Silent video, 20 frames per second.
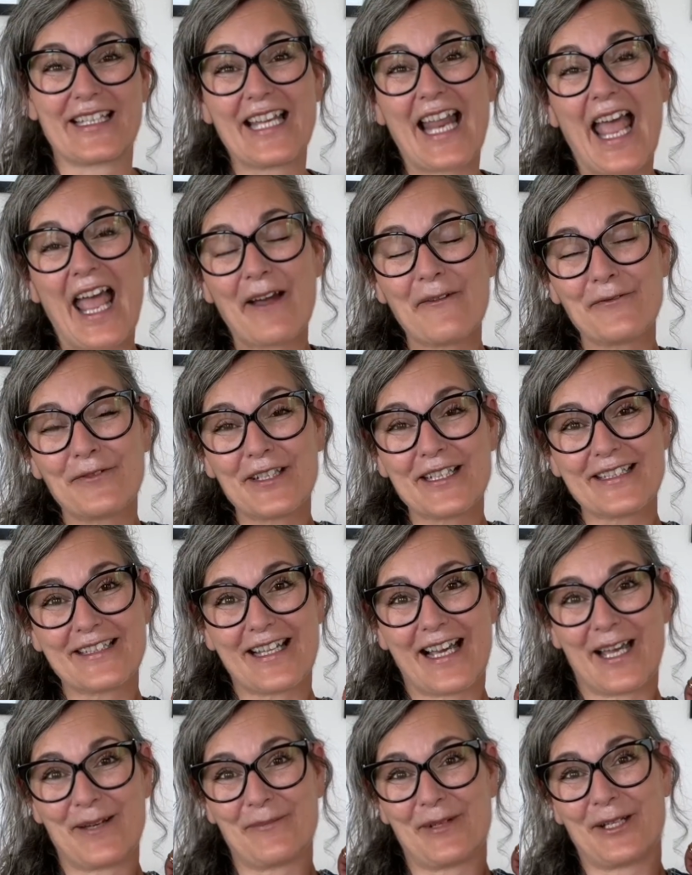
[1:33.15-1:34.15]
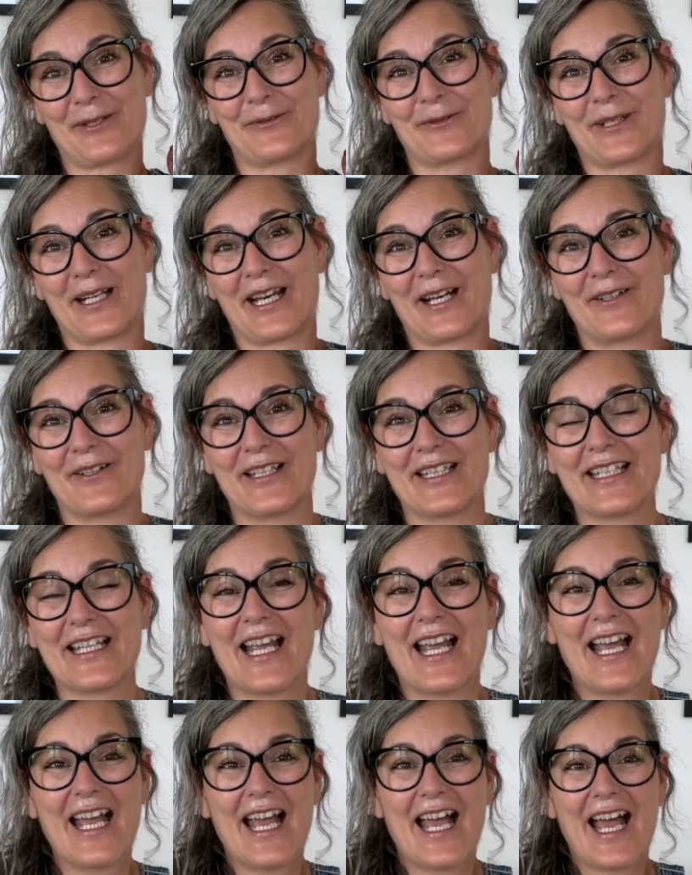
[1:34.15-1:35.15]
And every time I wear it,
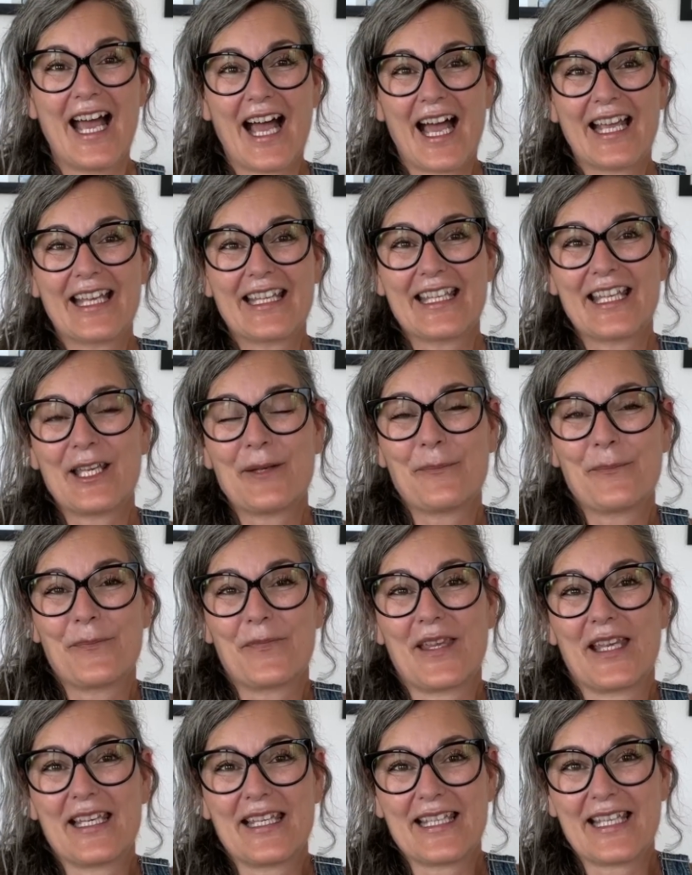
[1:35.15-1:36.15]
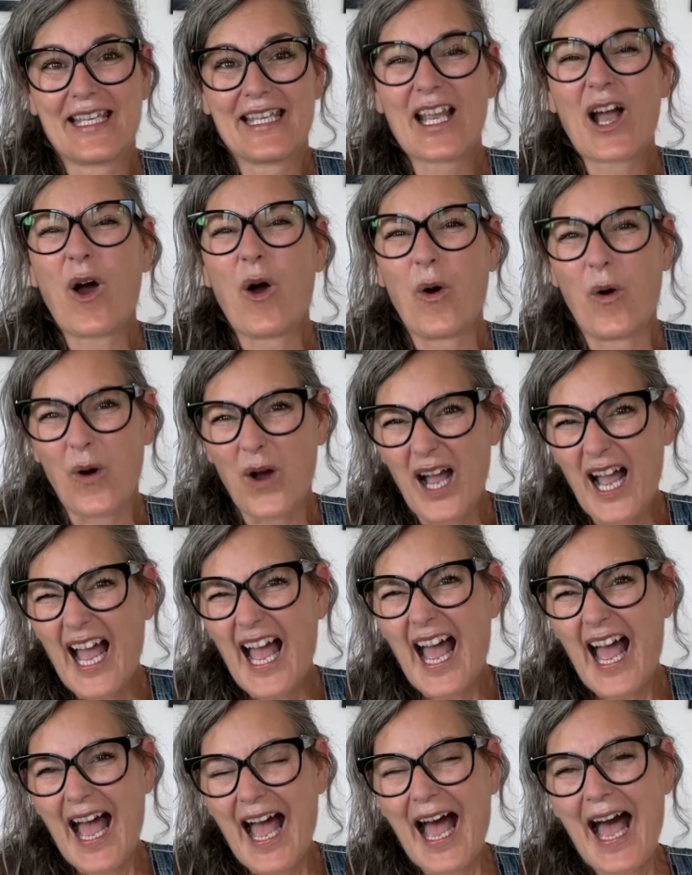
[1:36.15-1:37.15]
I keep thinking, oh,
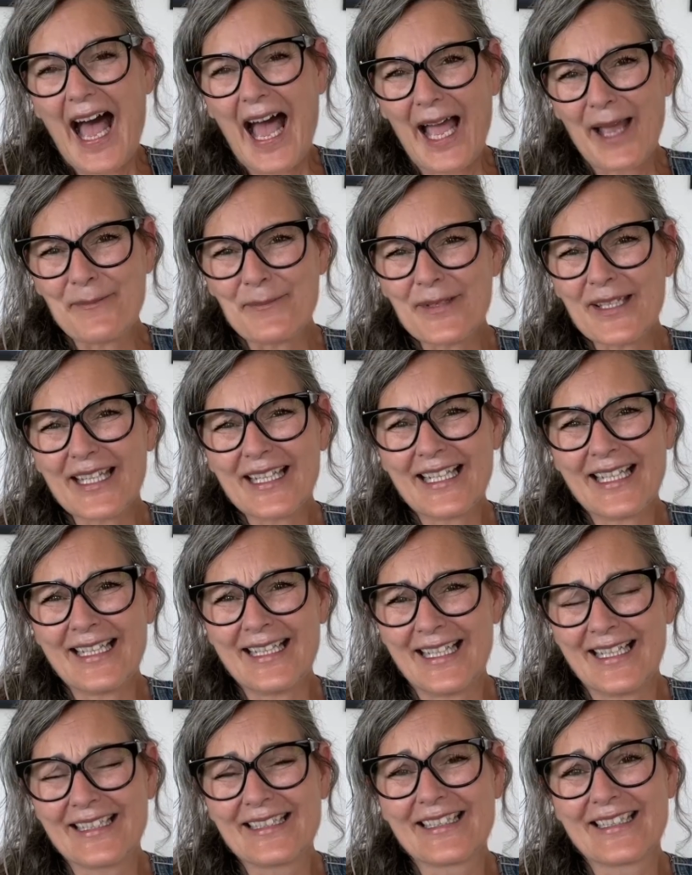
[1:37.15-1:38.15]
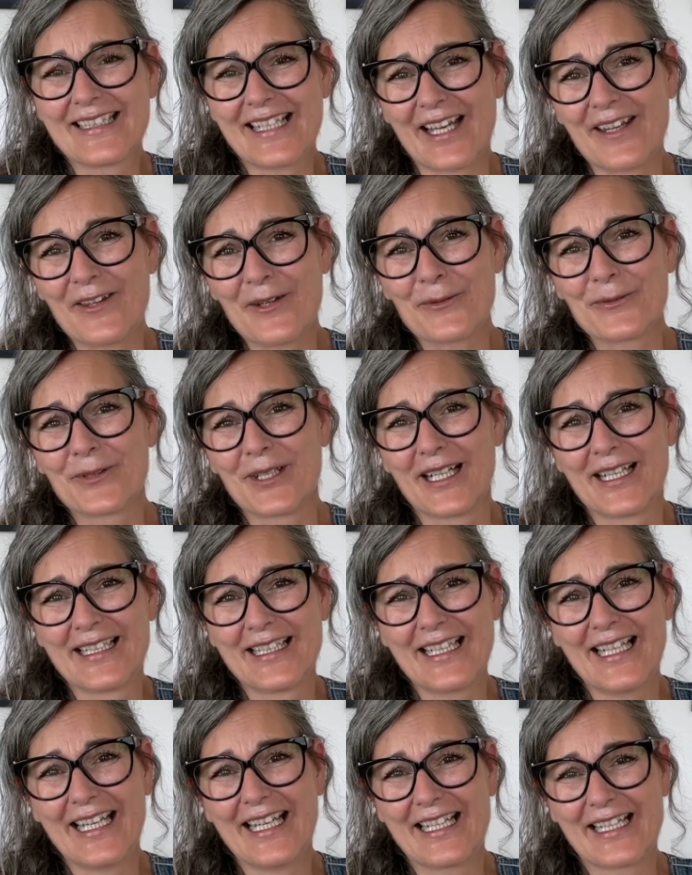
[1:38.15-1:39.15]
I'm gonna knit another
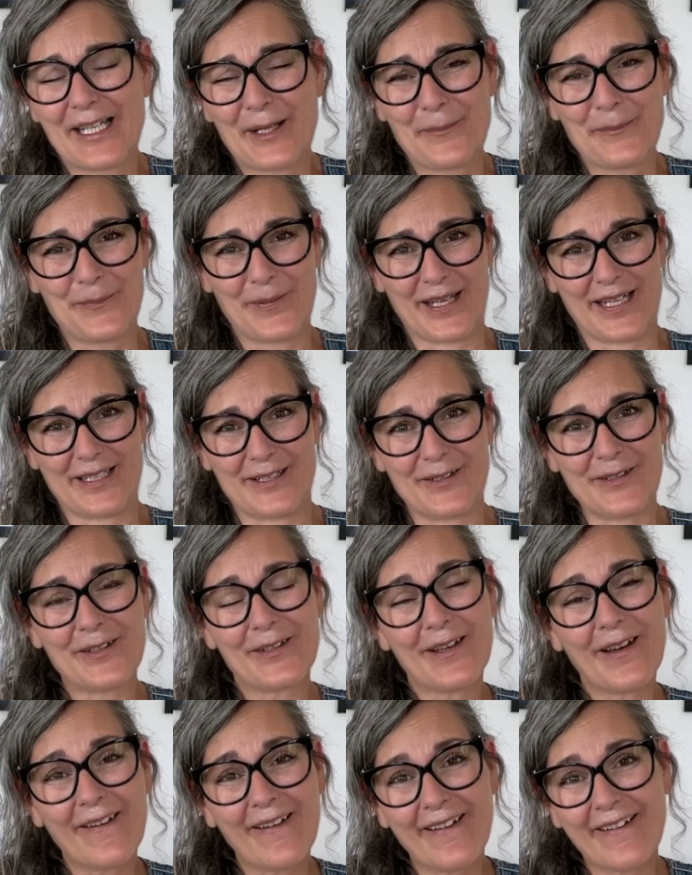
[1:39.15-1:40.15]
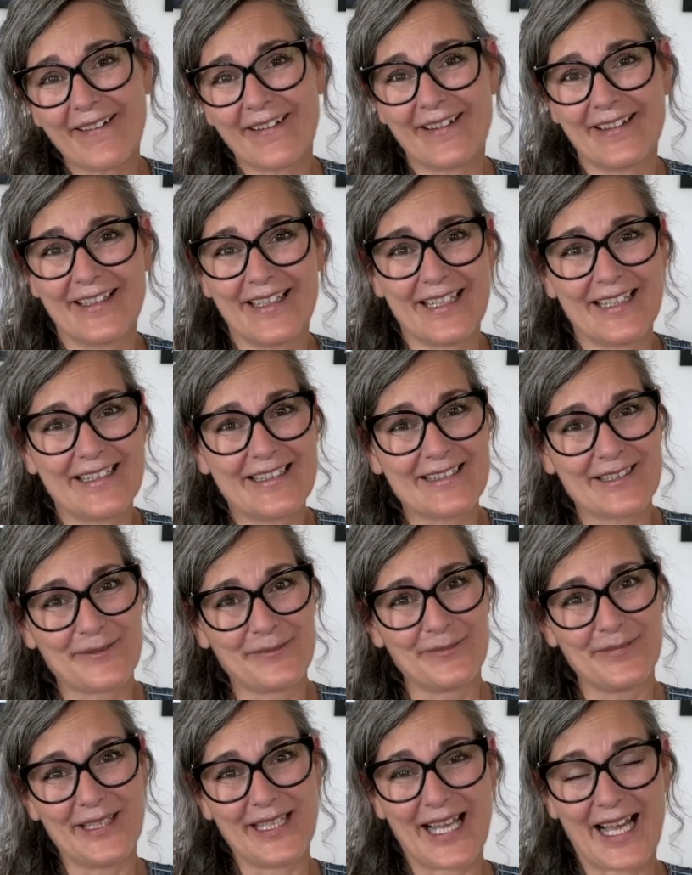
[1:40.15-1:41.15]
one in a better yarn, in
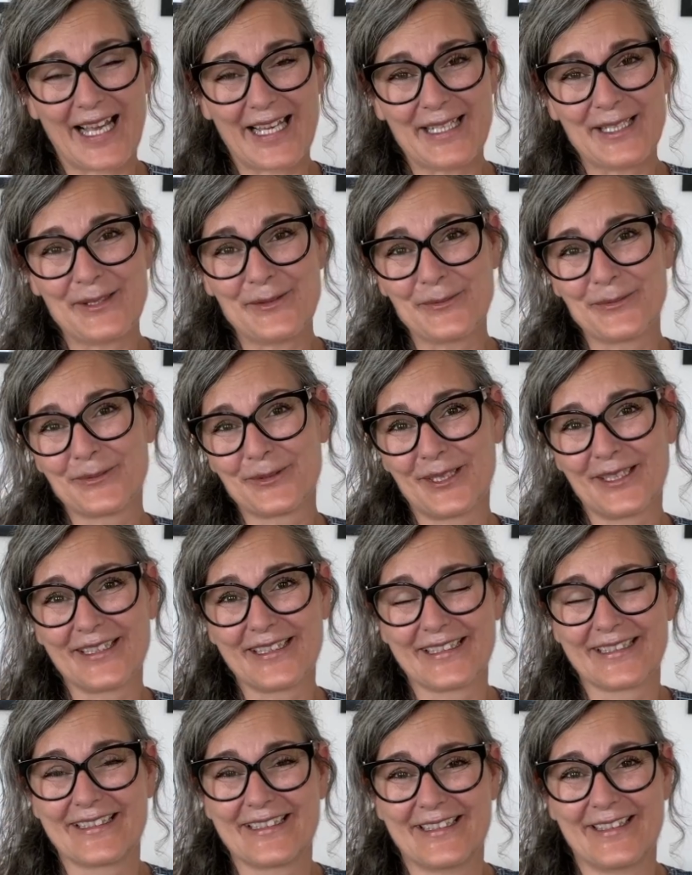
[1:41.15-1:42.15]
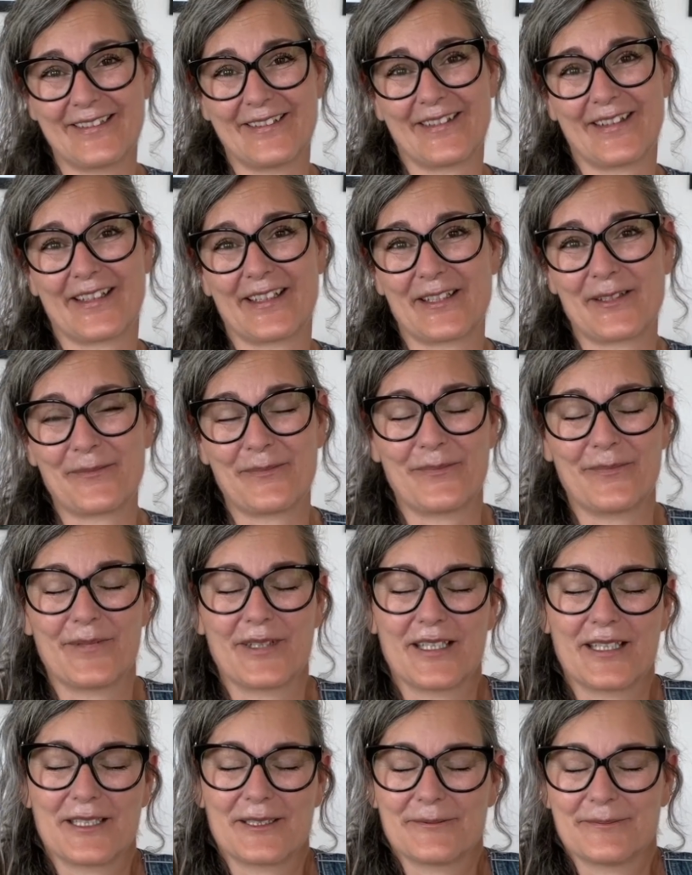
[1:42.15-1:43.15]
some light woolen yarn,
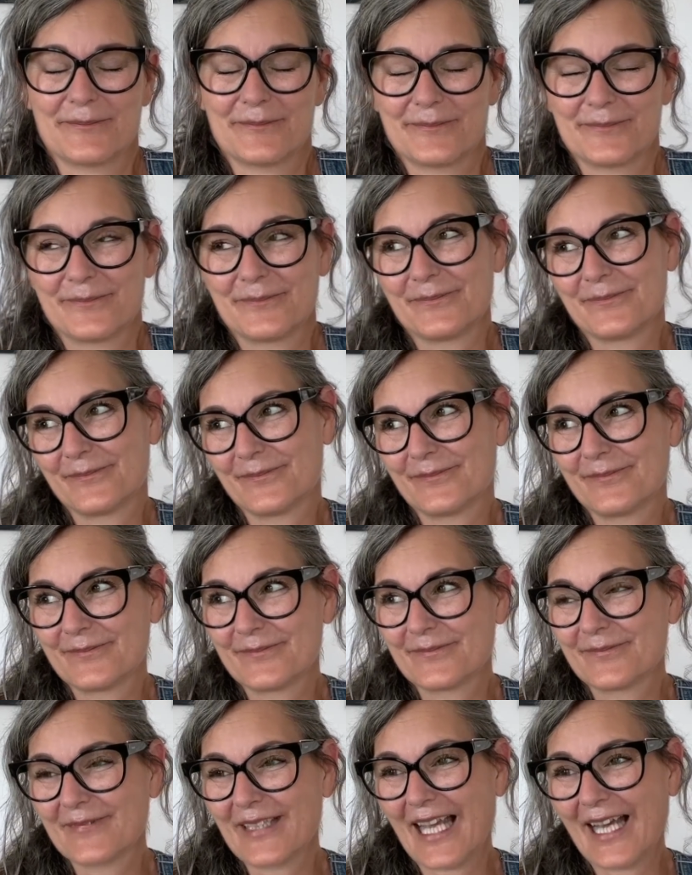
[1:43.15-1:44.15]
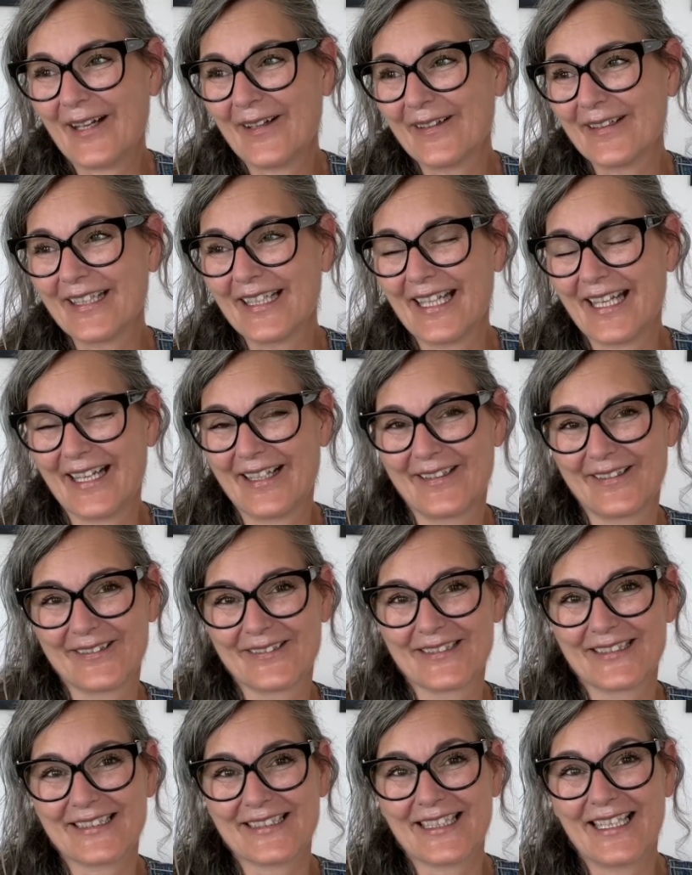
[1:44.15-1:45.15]
but who
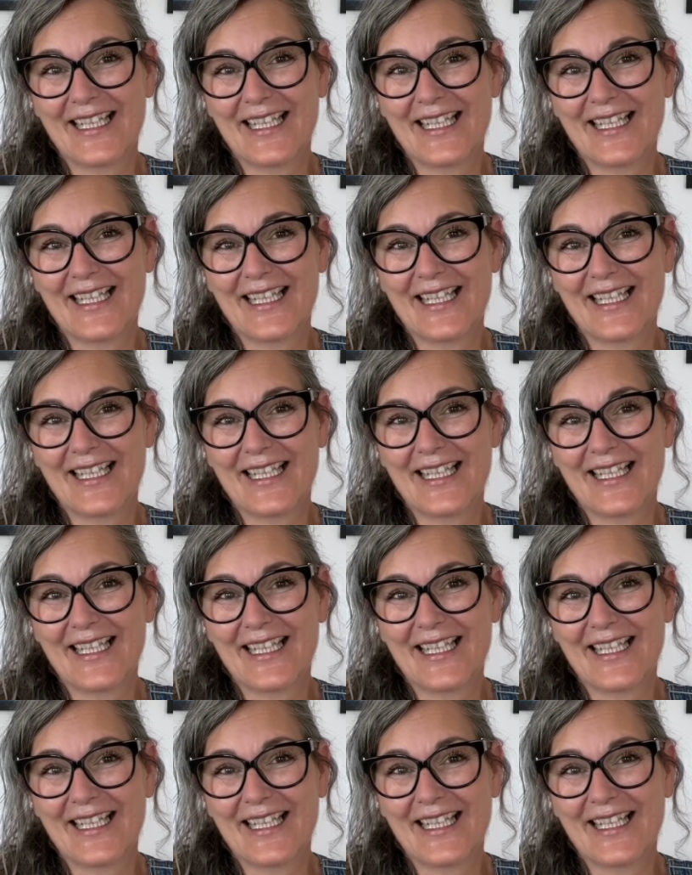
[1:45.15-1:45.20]
knows?